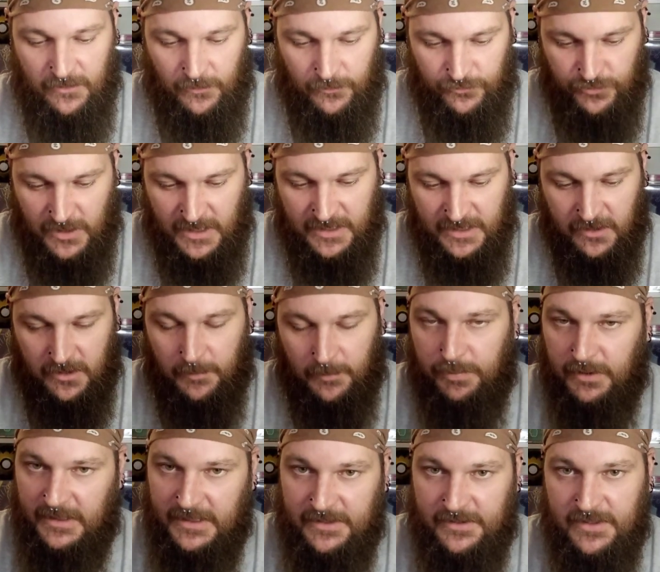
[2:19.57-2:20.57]
on trying to
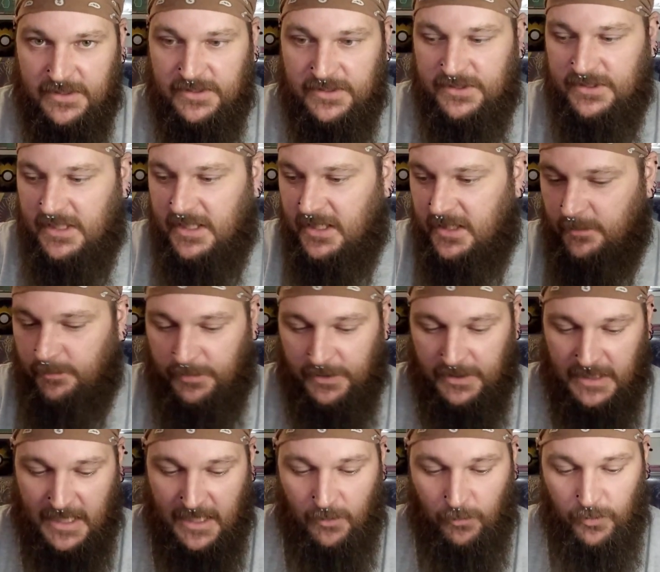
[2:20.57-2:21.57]
complete this set,
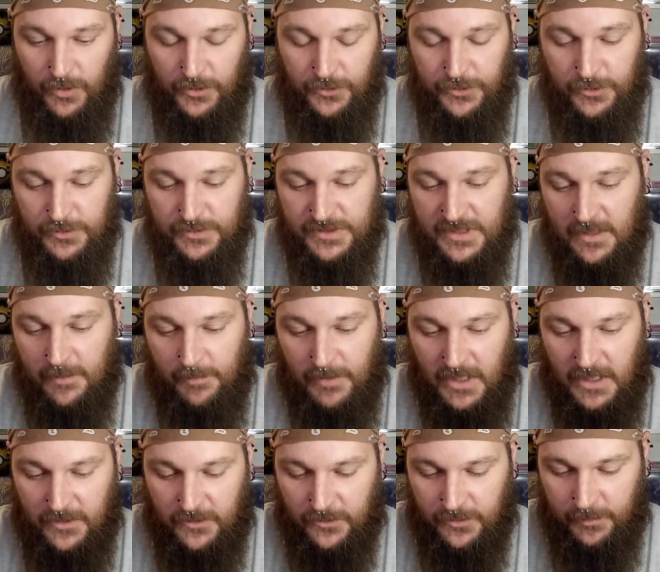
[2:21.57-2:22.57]
but I will use that
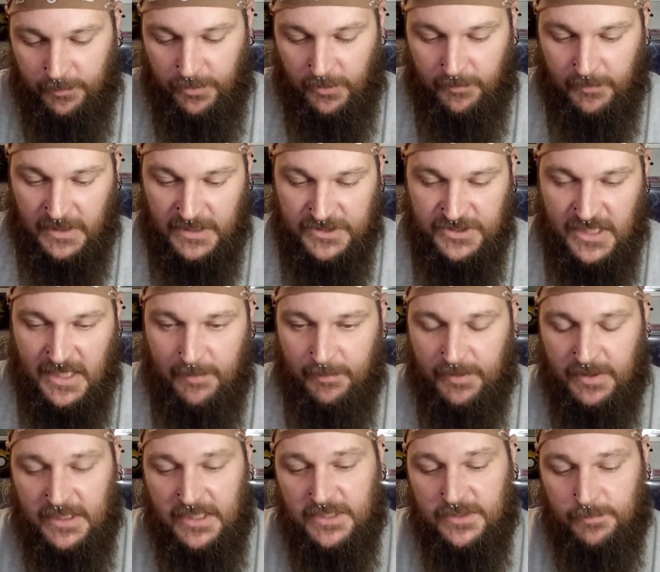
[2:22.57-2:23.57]
binder to put my
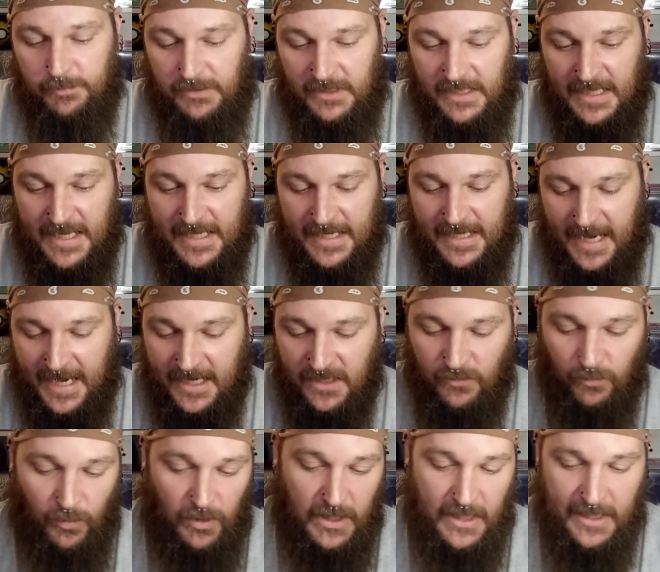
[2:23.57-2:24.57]
Japanese black
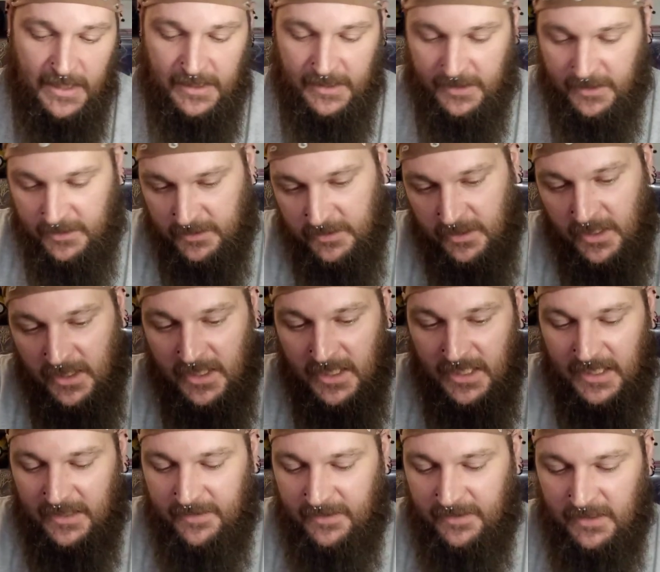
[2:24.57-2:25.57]
and white in,
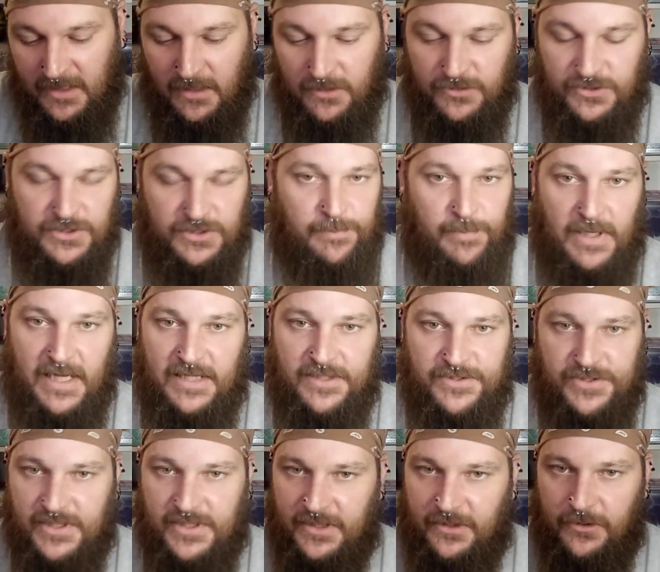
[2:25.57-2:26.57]
and then I'll just buy
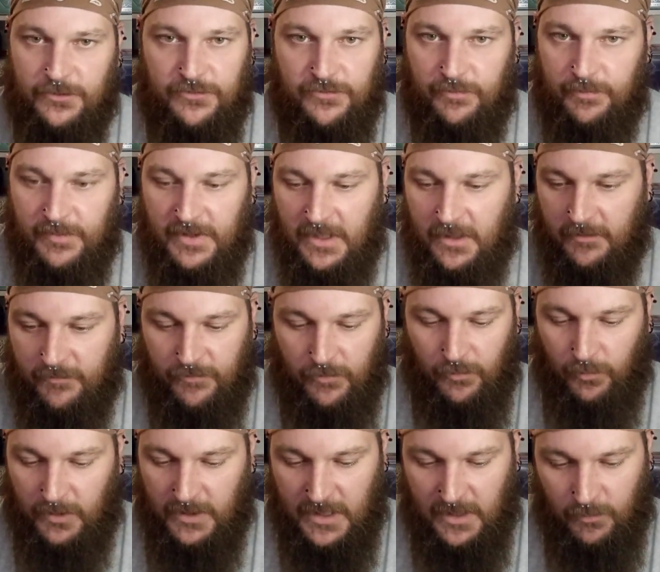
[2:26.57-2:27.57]
singles from there for
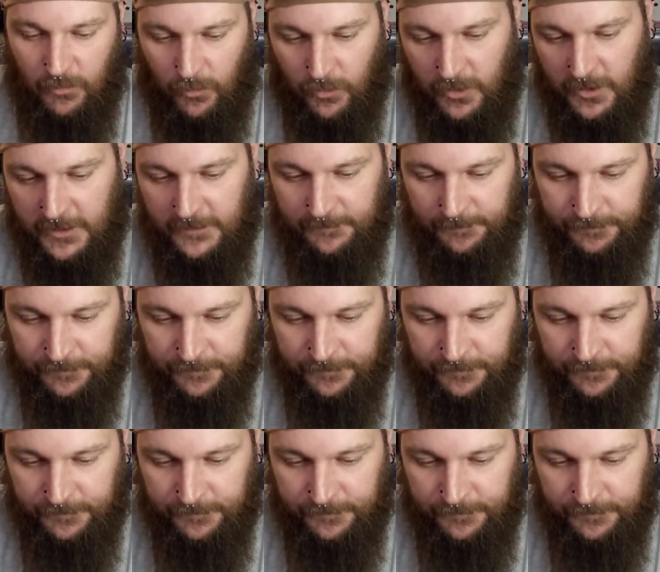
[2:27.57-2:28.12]
what I want.